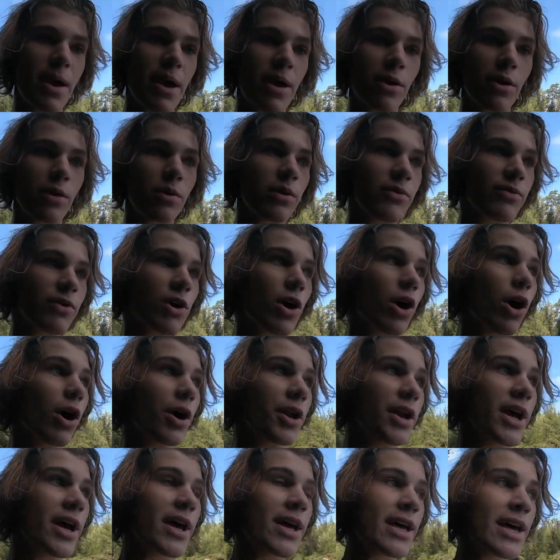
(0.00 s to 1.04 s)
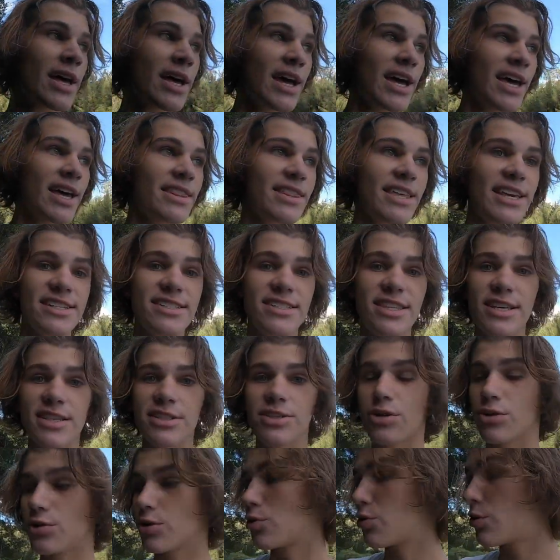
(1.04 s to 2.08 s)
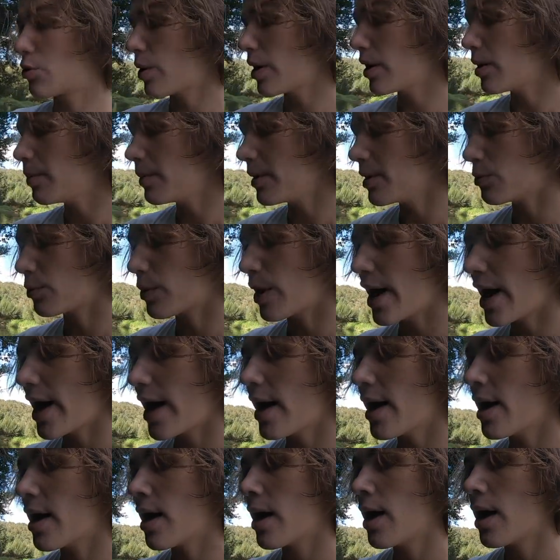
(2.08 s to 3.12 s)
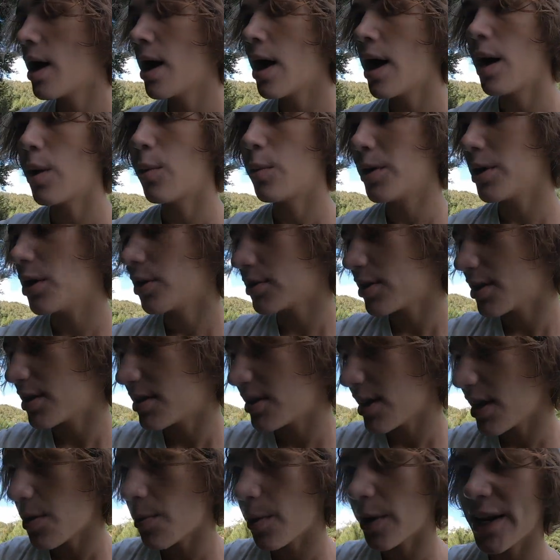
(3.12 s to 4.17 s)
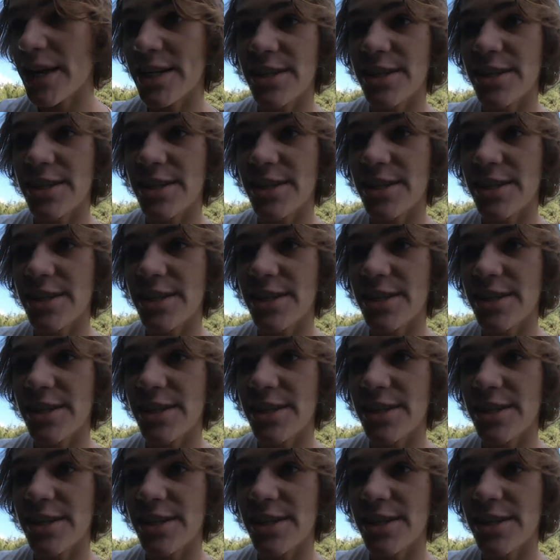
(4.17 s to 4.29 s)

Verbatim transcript: Mary River cod. These things are incredibly rare and we got to see one.